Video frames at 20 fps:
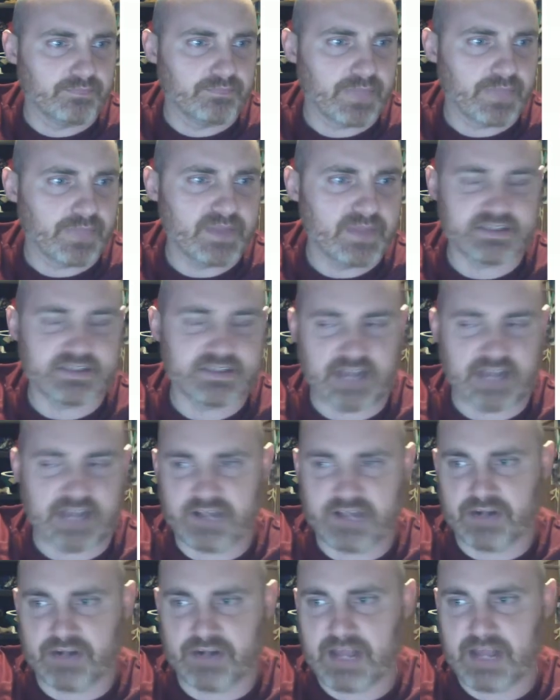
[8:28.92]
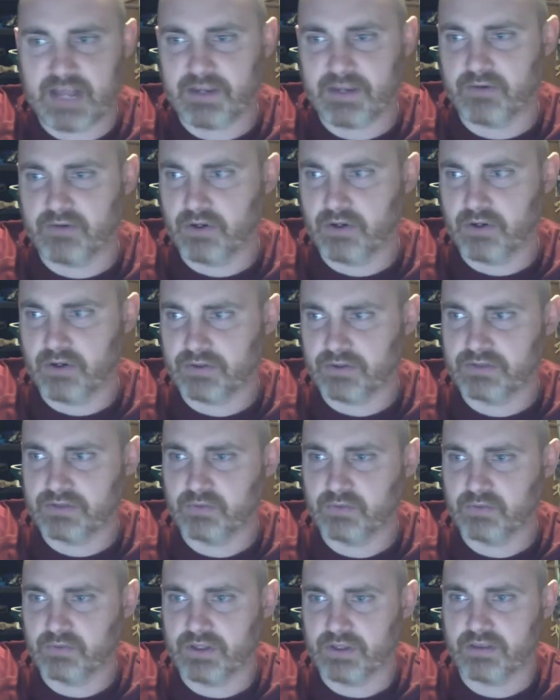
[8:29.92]
This is an Android app I wrote
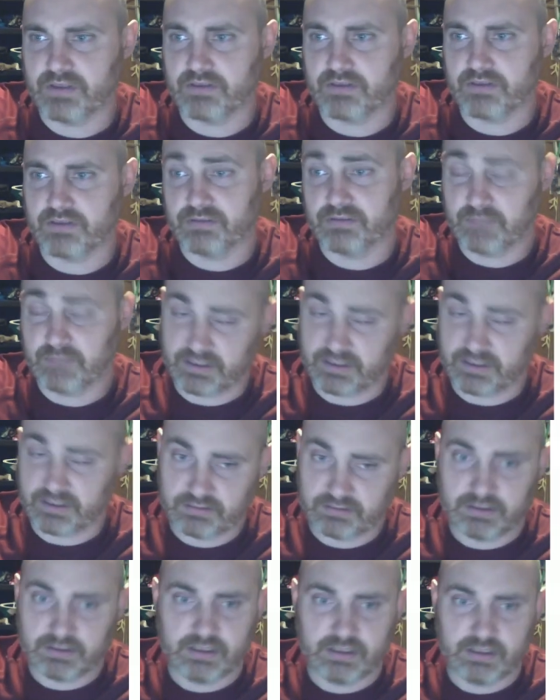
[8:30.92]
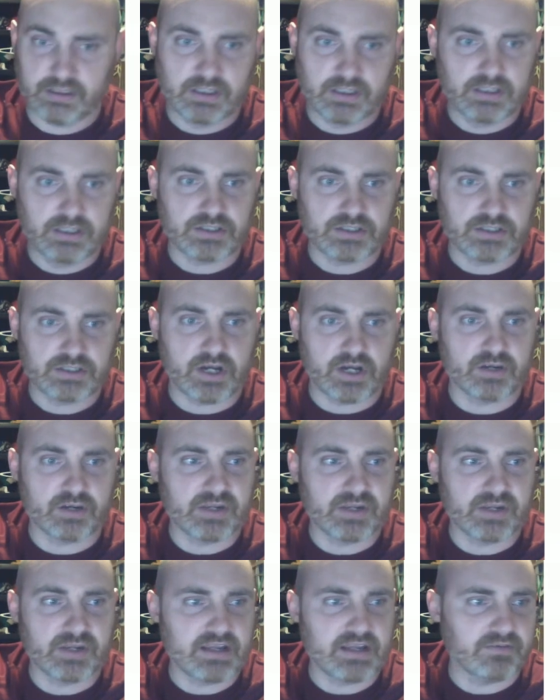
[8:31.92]
with my daughter and my
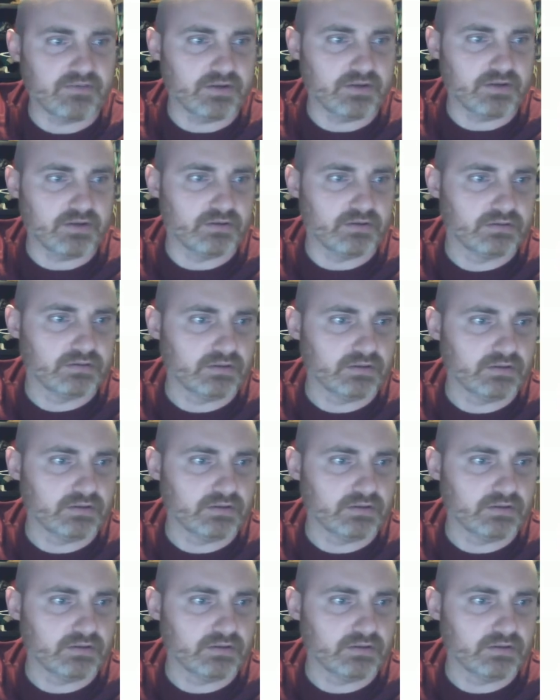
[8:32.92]
nephew.